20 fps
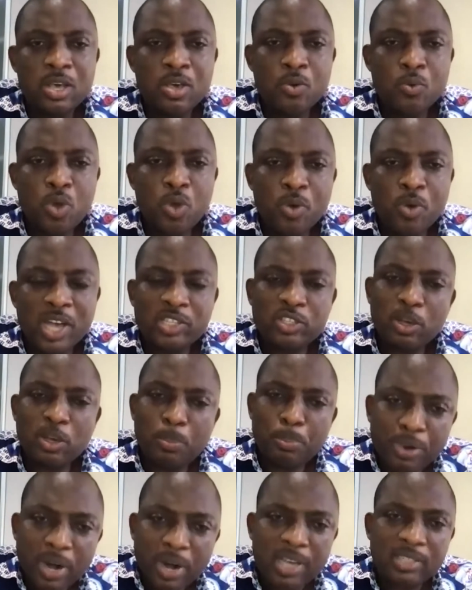We were
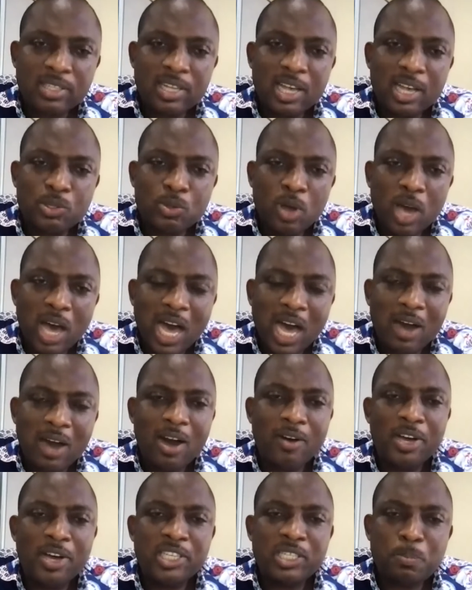surprised as to how
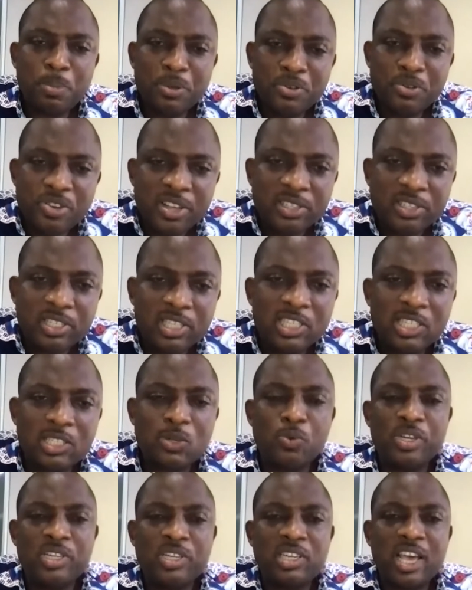our experiences
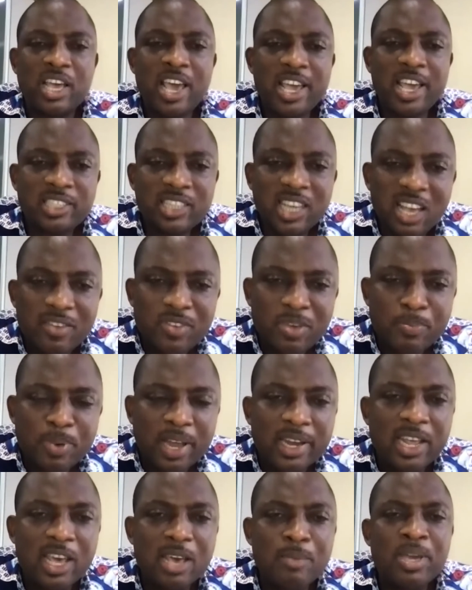with HIV
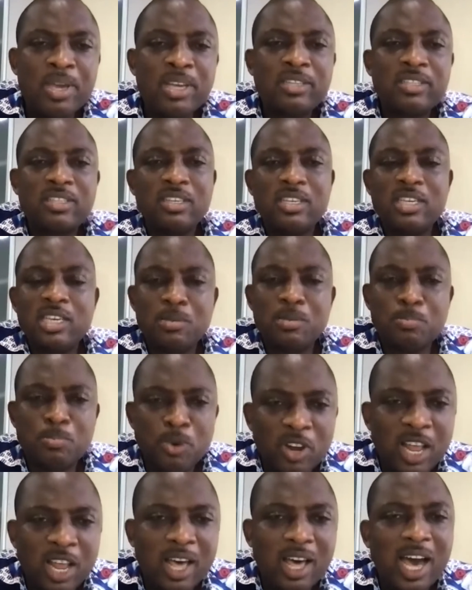pandemics,
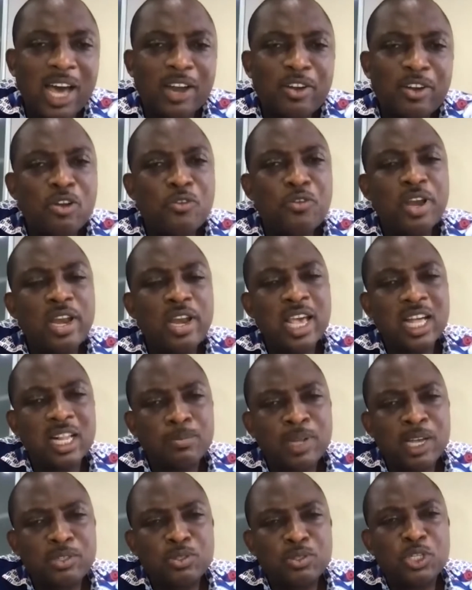Ebola, had not really helped
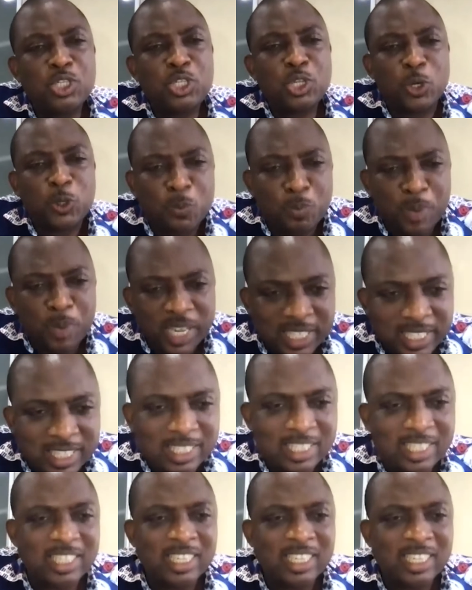us to document